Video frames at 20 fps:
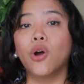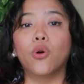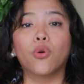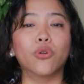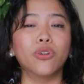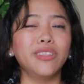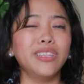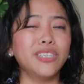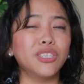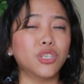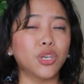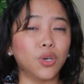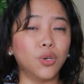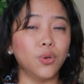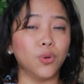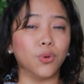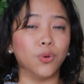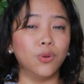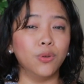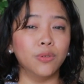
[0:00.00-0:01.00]
what are the
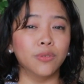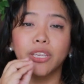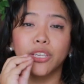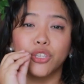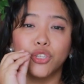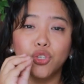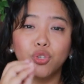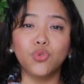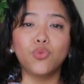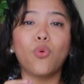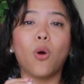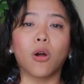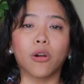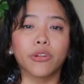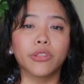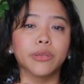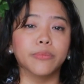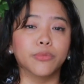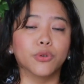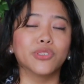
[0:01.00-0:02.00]
2 that you
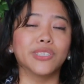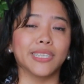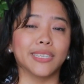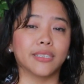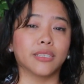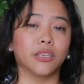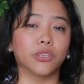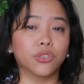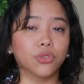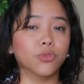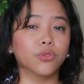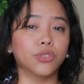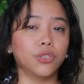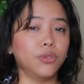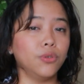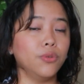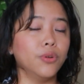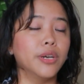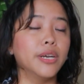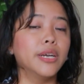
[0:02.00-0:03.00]
are the most essential
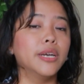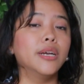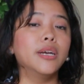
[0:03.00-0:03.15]
to,